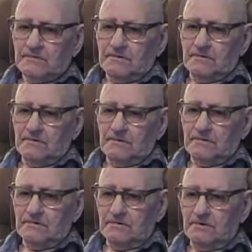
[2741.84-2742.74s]

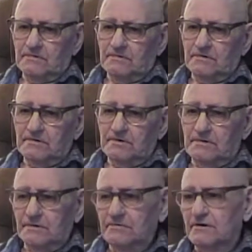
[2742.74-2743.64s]
Yeah, no, not as I
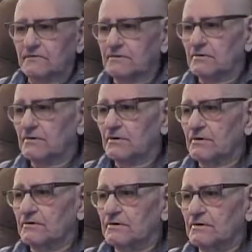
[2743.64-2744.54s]
know of. We
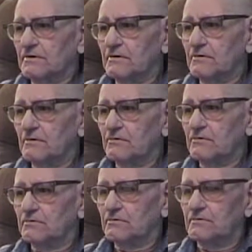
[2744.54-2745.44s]
all hit our hole.